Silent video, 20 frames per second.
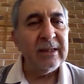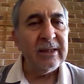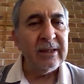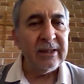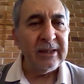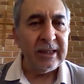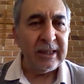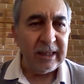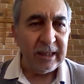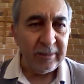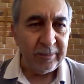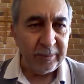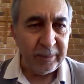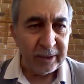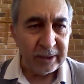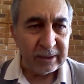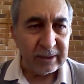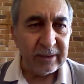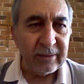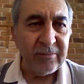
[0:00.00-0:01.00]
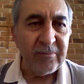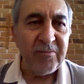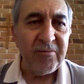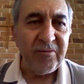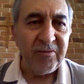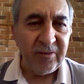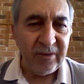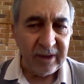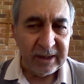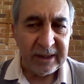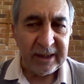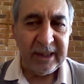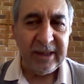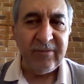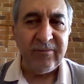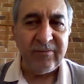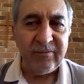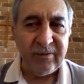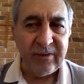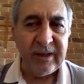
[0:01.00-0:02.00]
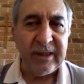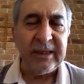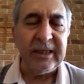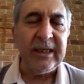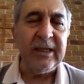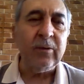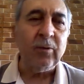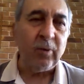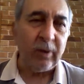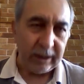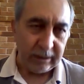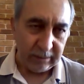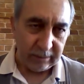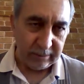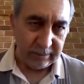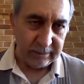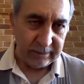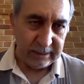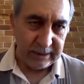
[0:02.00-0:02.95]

the leper very, very well.